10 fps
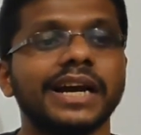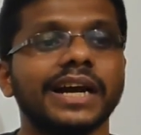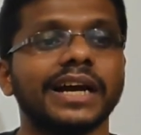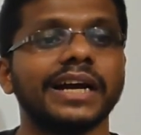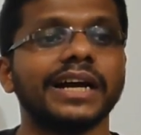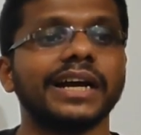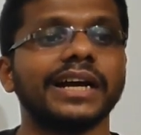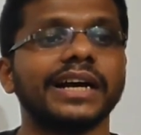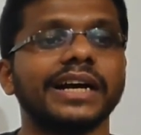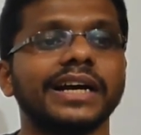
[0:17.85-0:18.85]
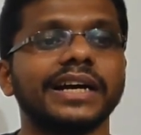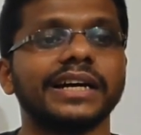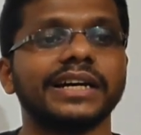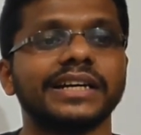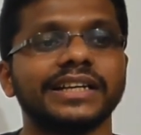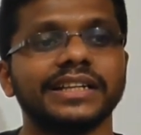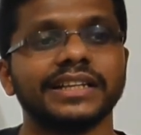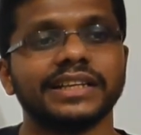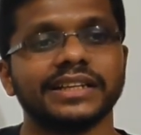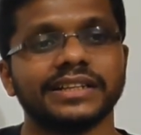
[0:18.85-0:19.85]
Uh,
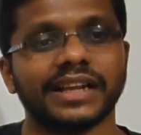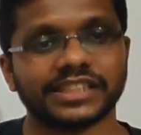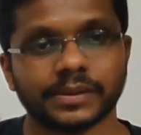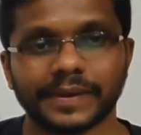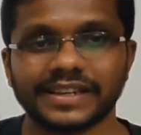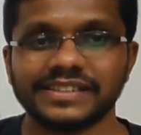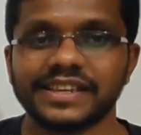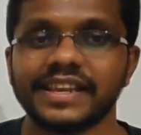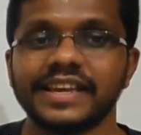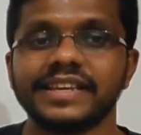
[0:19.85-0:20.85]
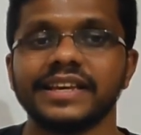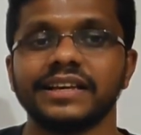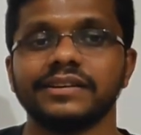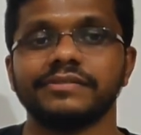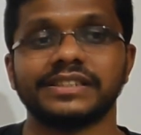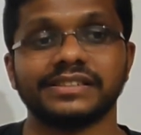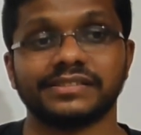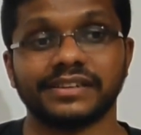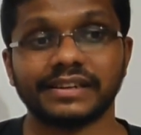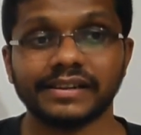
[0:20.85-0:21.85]
National park is an area which is
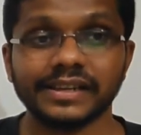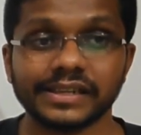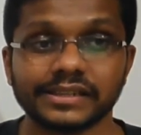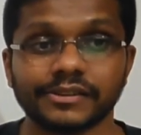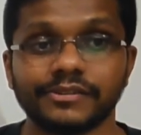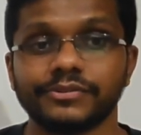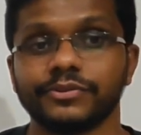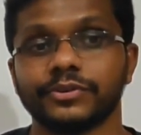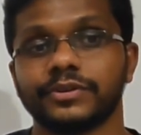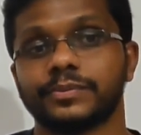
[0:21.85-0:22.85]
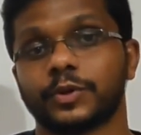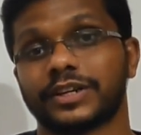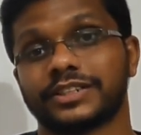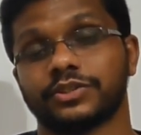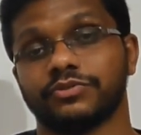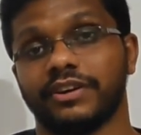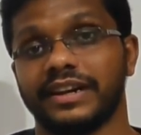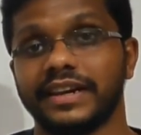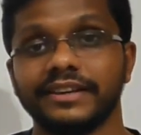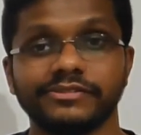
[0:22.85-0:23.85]
strictly reserved for protection of
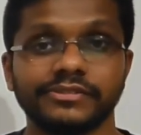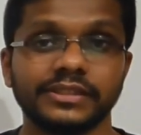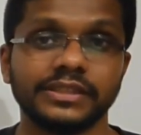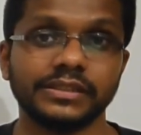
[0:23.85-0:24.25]
wildlife.